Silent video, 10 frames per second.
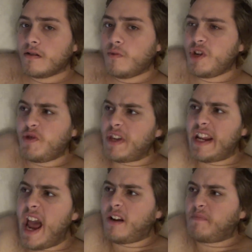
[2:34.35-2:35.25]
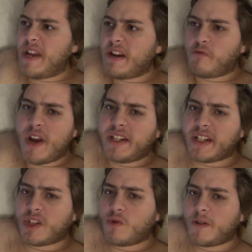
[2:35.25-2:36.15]
What do you get out of being
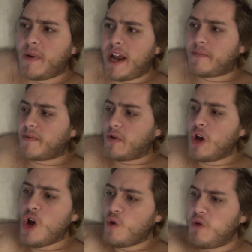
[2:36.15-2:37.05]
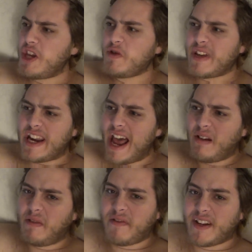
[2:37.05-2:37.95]
racist towards black people? What did you get
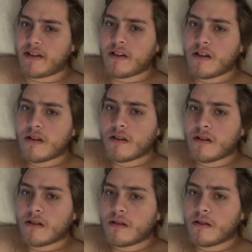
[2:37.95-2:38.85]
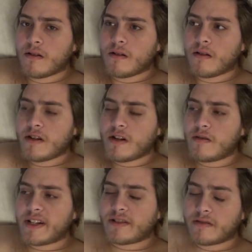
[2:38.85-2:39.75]
out of it? You know,
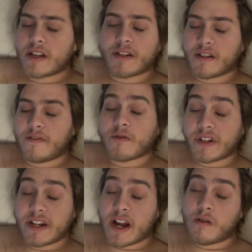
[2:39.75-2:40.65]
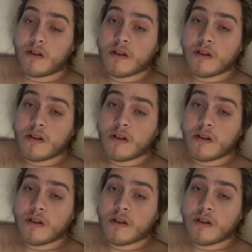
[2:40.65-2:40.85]
it's 2014 now.